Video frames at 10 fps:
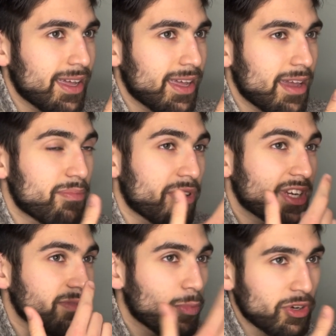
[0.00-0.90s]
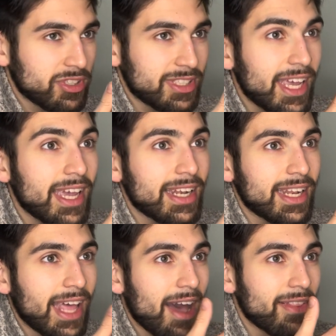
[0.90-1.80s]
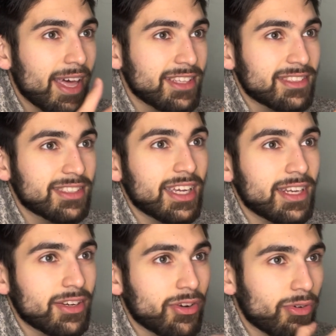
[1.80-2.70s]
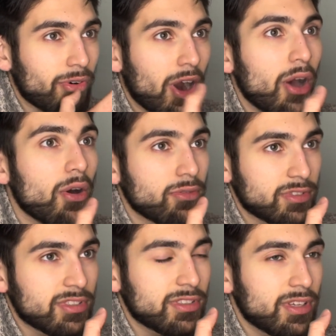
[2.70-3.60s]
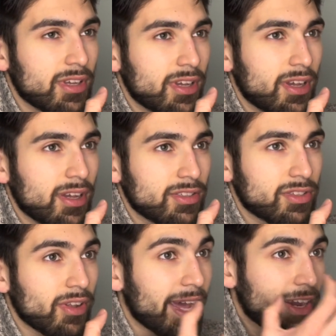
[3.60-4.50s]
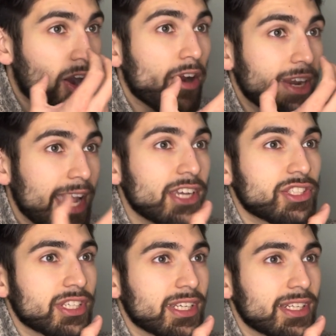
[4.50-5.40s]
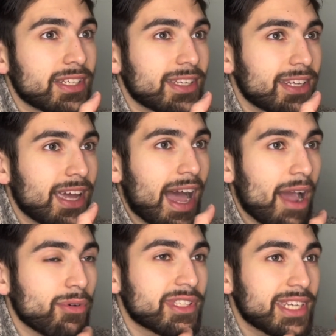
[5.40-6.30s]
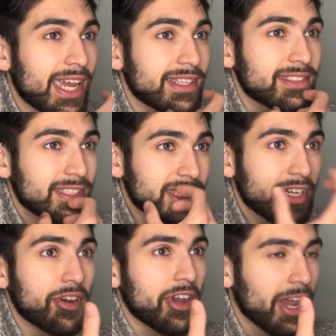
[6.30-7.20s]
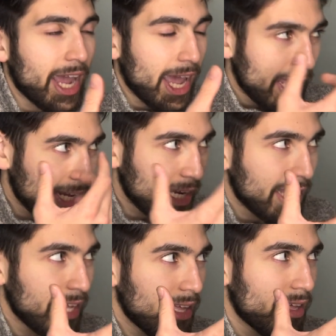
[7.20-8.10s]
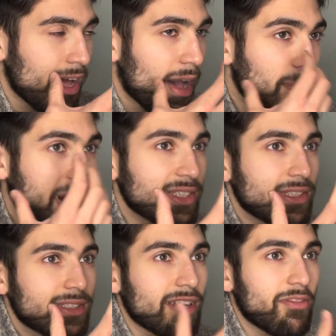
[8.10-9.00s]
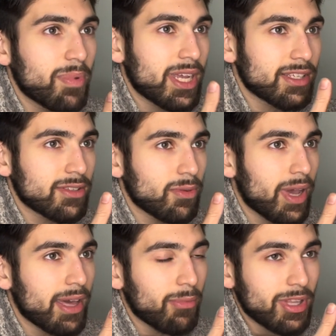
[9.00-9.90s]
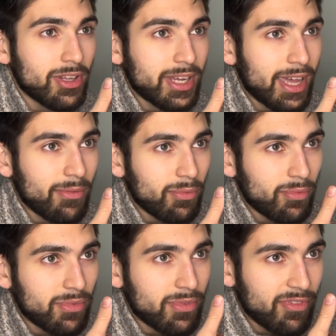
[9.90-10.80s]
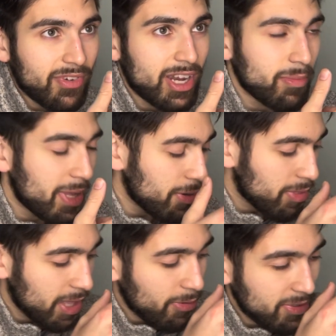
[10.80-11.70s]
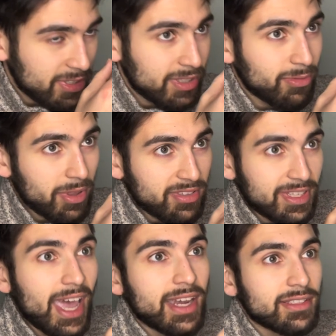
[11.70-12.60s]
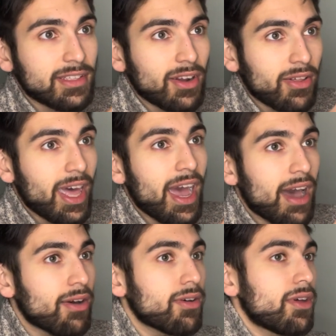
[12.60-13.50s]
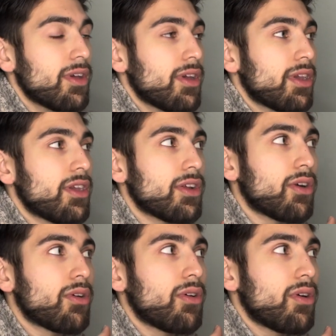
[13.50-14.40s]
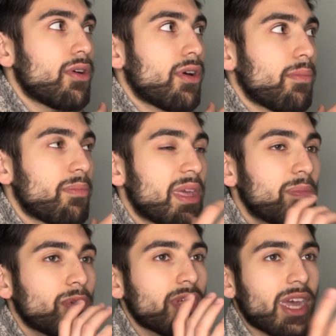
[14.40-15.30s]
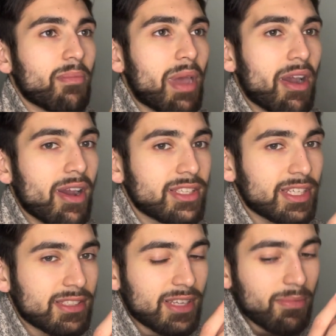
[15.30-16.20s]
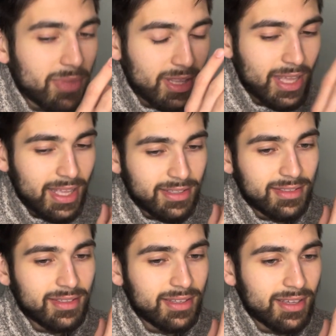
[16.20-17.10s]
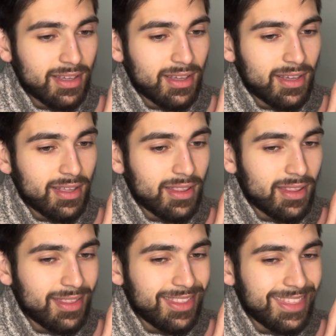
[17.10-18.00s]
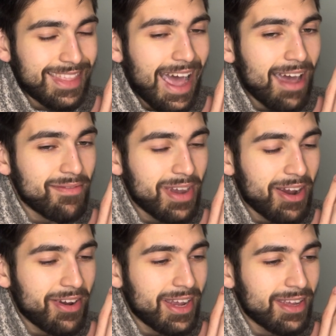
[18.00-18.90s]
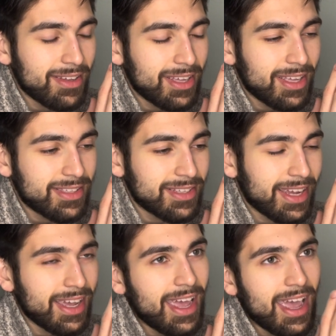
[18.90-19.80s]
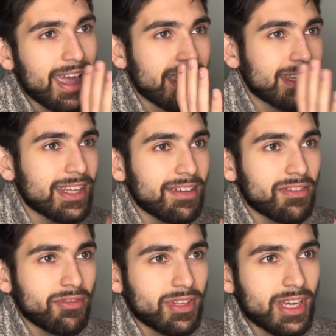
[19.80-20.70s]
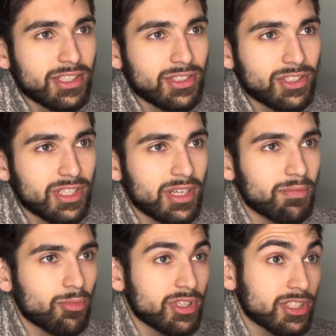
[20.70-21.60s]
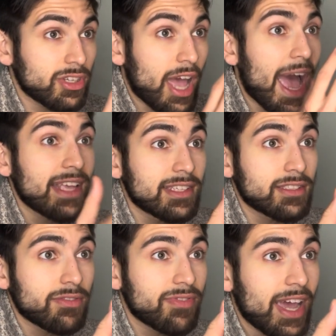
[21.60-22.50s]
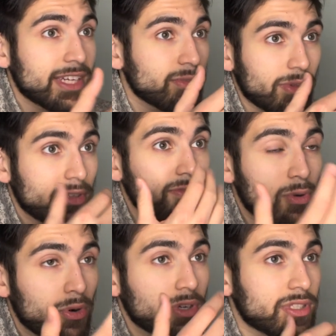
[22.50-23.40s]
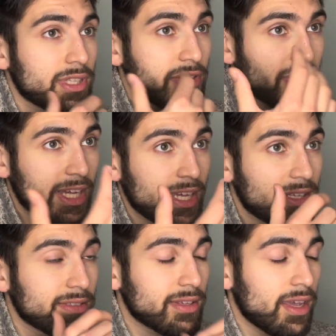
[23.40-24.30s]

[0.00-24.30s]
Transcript: it brings more sin, and how that sin corrodes. So like our nation, I would say it's deteriorating amongst itself because of the way we look at the fundamental thing with sex and all that. How you know people look at marriage as something that's not very. It's like I can leave the relationship, which has its effects with divorce and their kids.